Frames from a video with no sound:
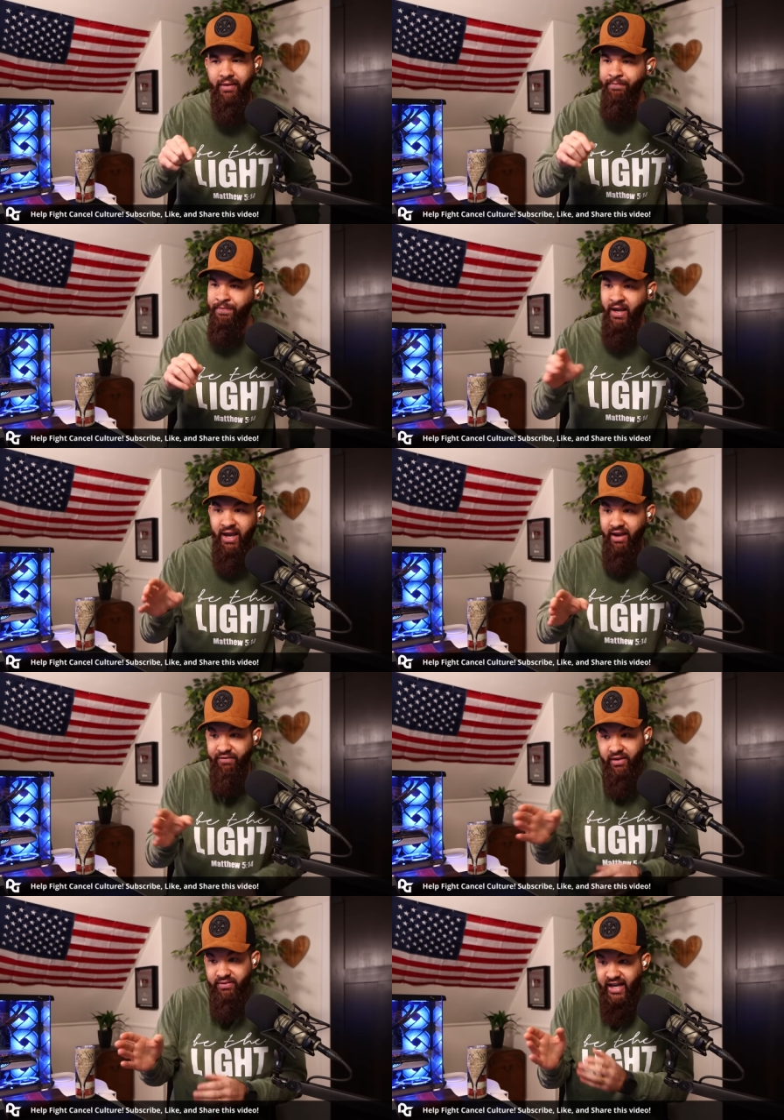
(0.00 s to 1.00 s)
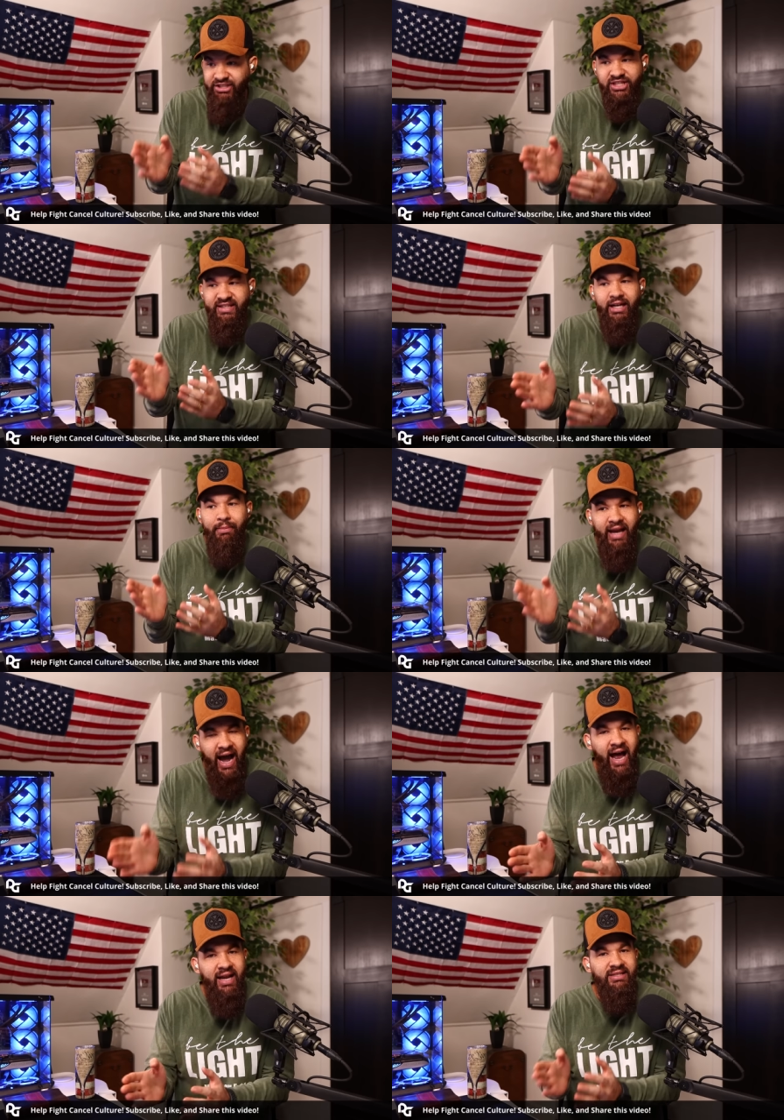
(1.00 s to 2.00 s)
And if they just need to be
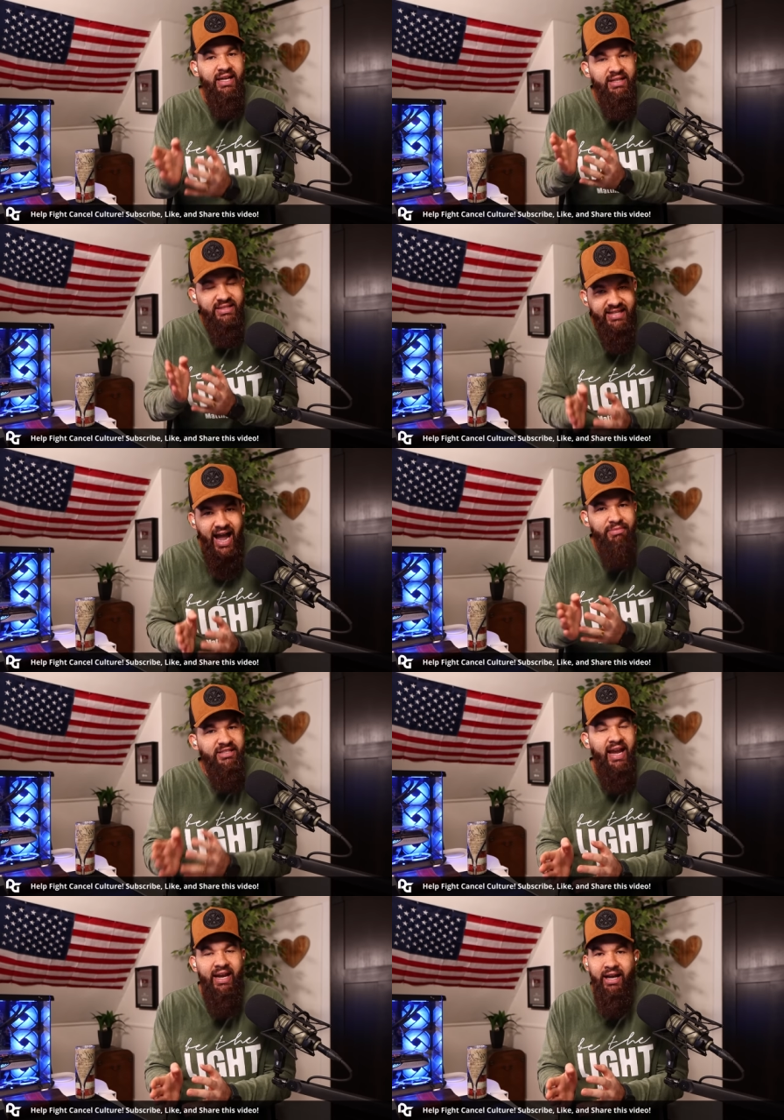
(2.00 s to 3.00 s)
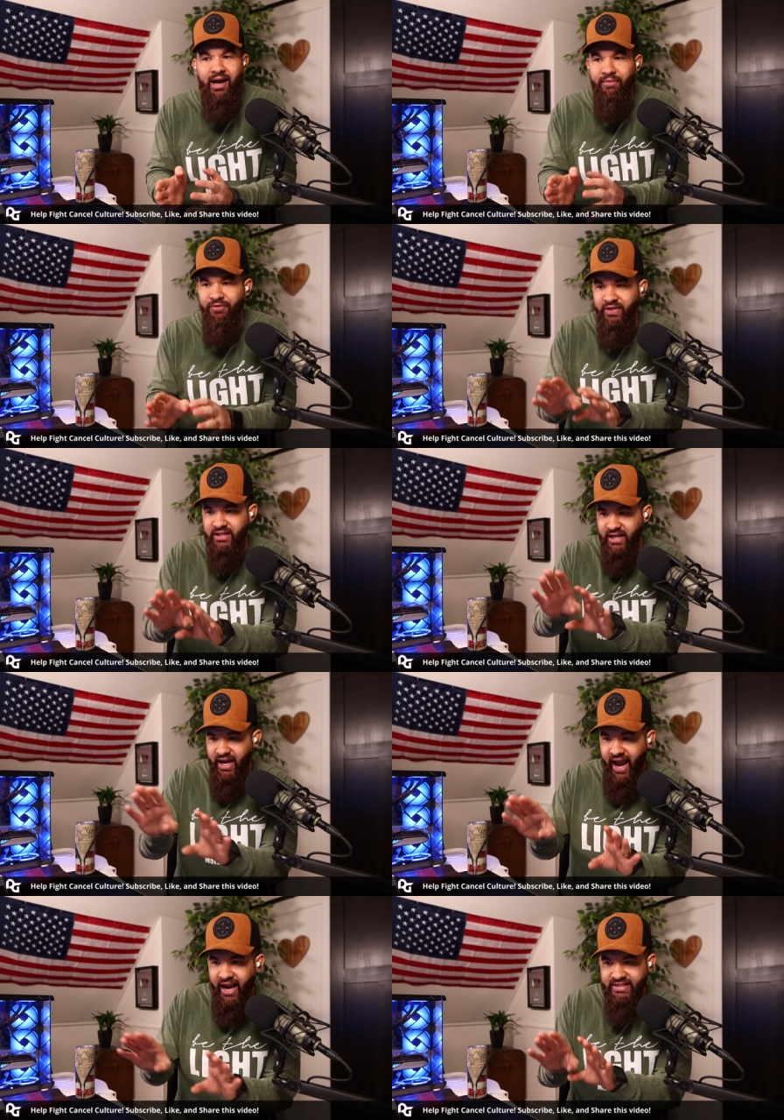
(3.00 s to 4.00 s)
honest and stop standing up for this
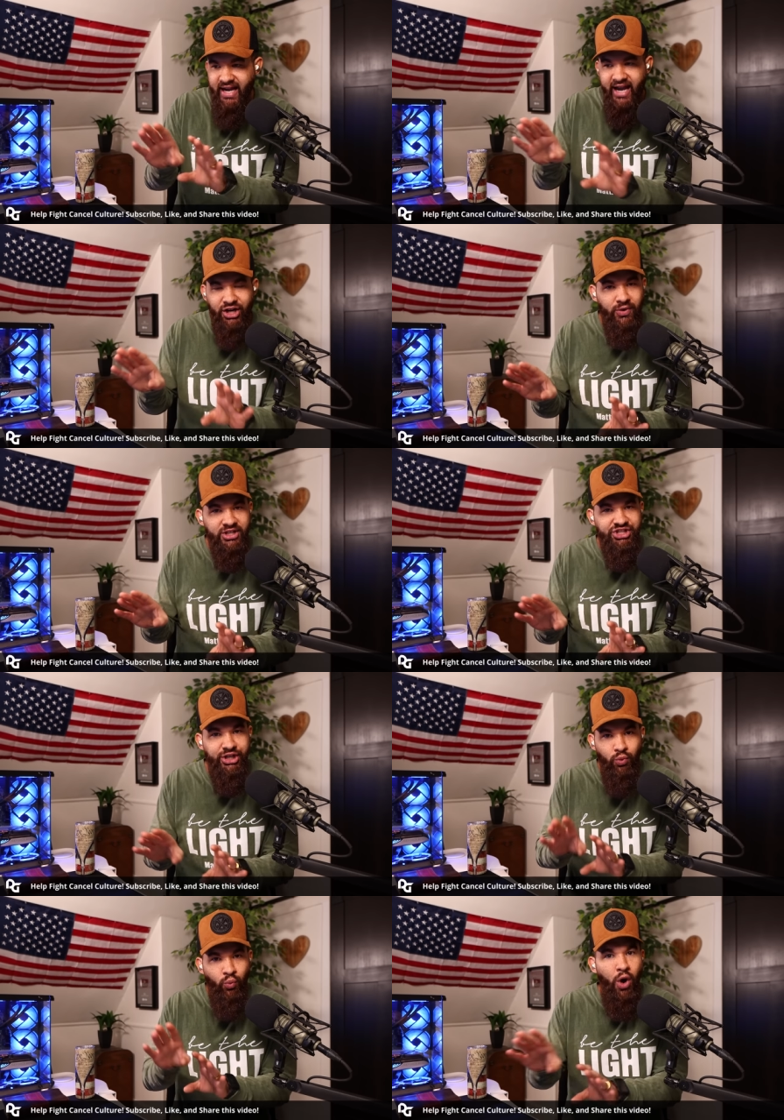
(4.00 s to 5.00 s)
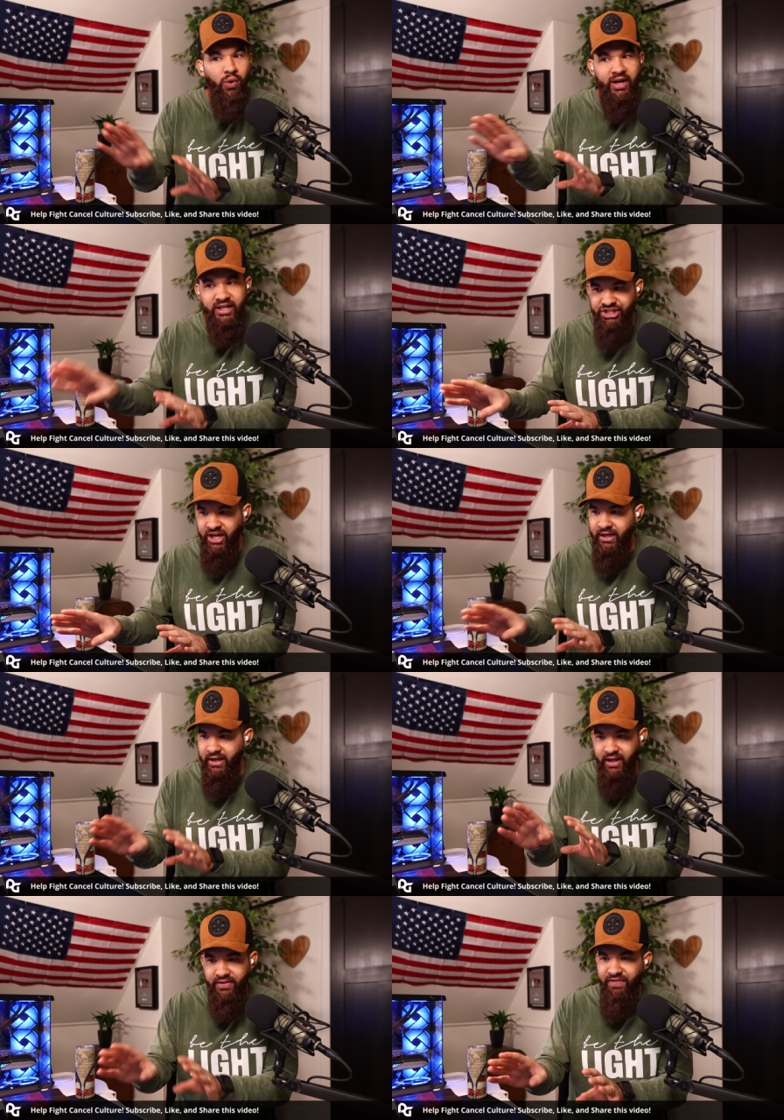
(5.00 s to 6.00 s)
anti-Christian woke
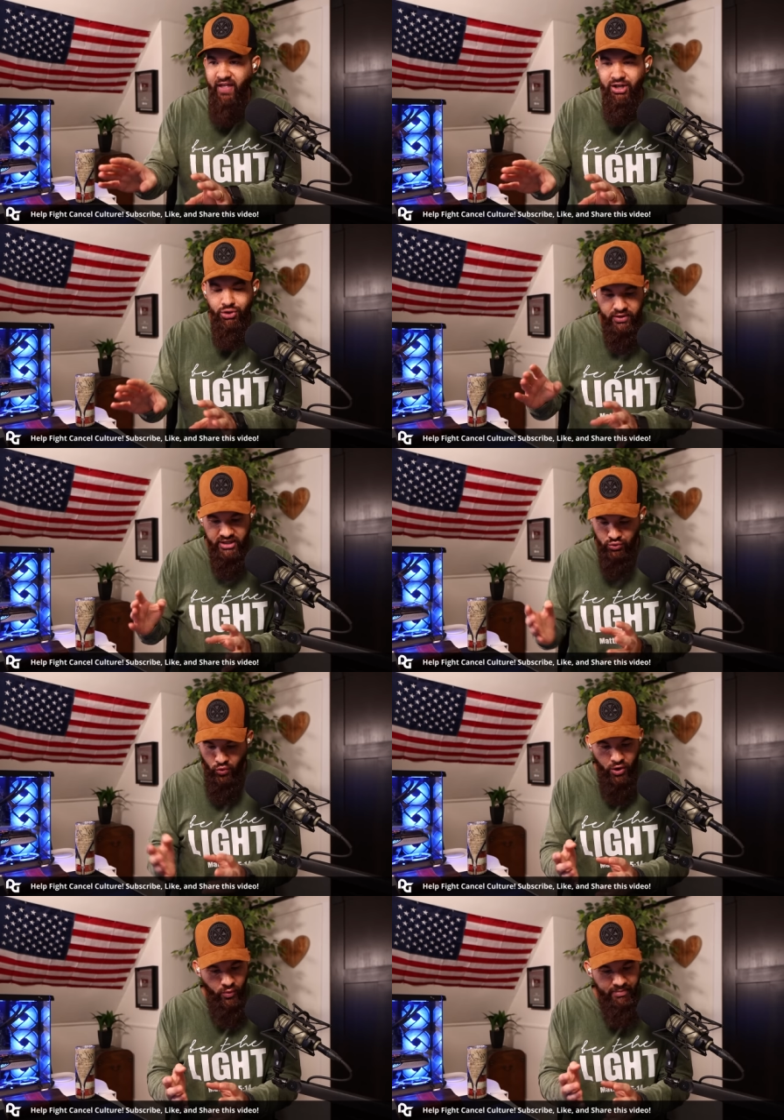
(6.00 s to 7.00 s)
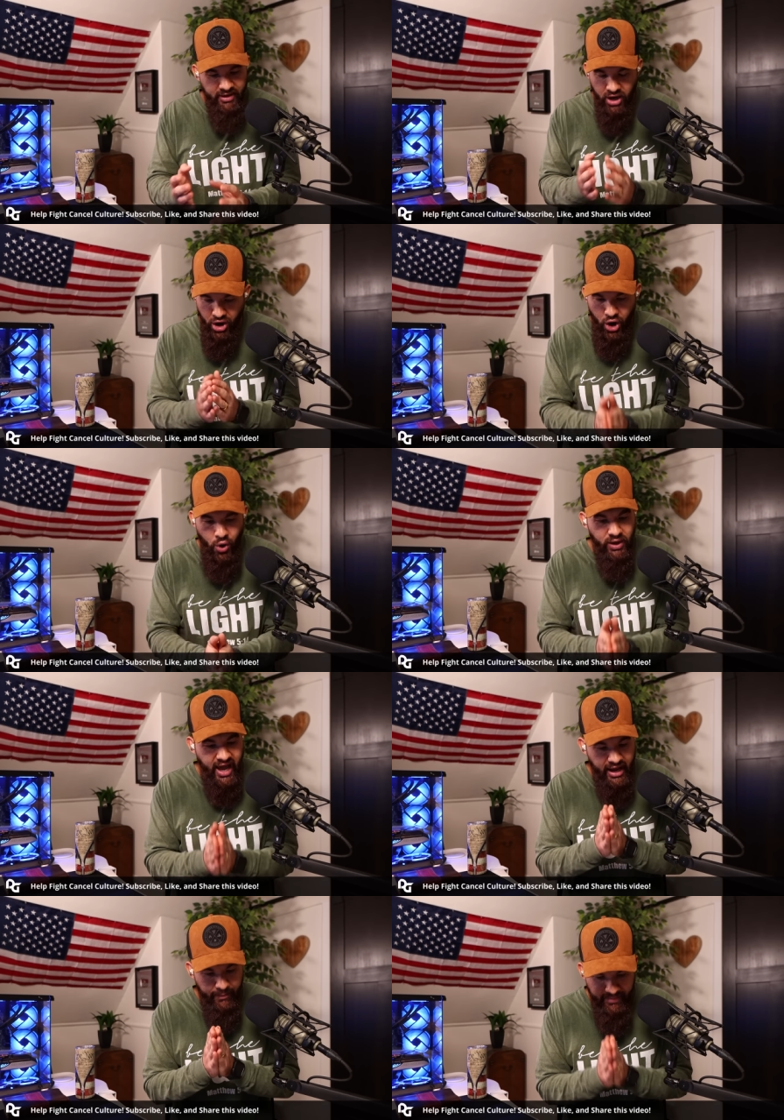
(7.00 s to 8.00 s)
agenda that they do, and this world would be a whole
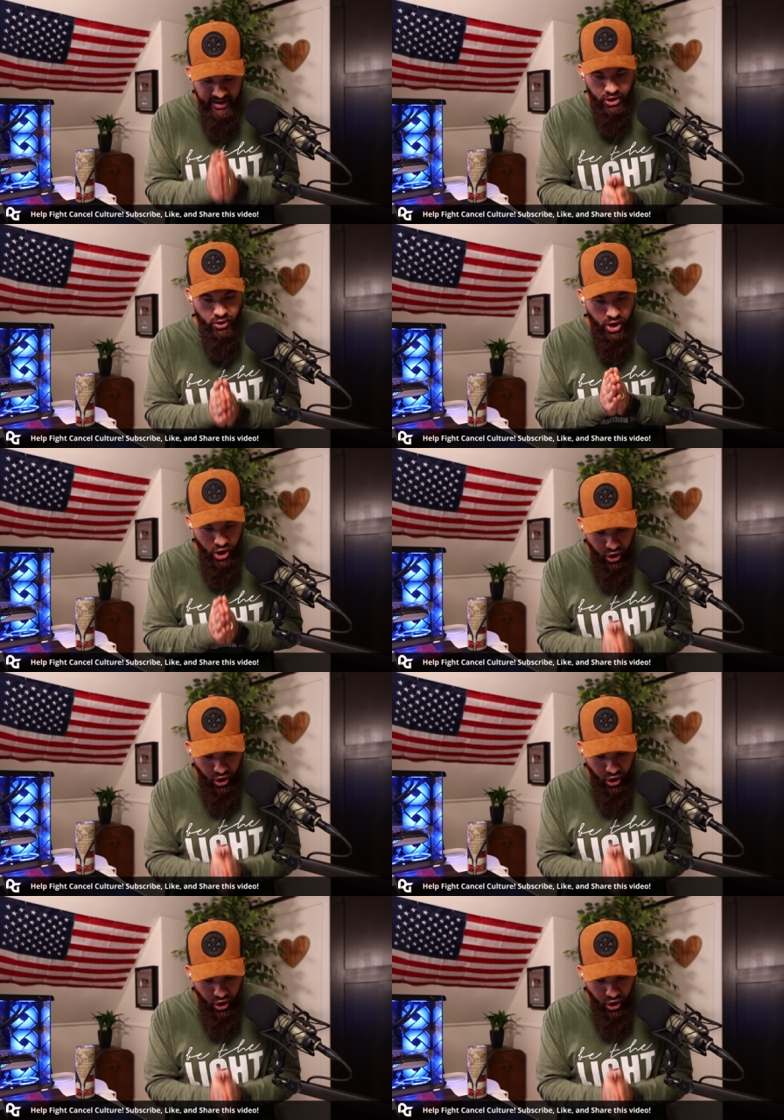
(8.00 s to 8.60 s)
lot better